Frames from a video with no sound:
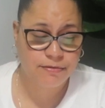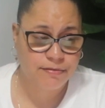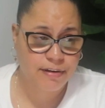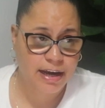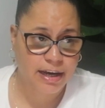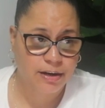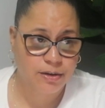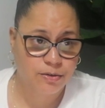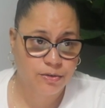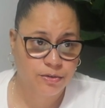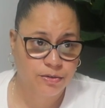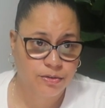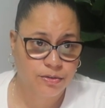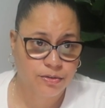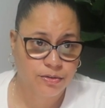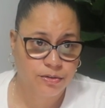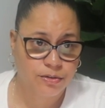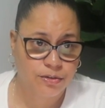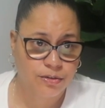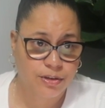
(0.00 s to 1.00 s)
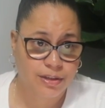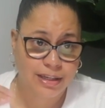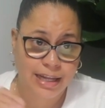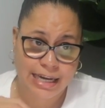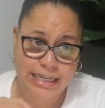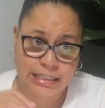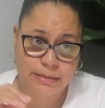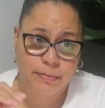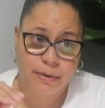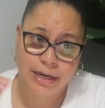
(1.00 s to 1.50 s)
and final,
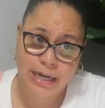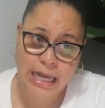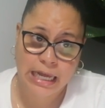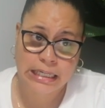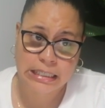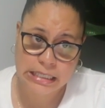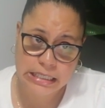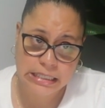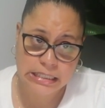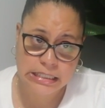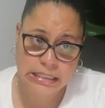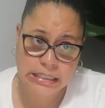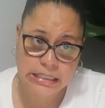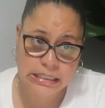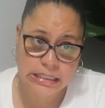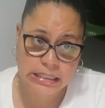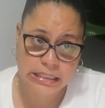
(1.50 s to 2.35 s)
last but not least,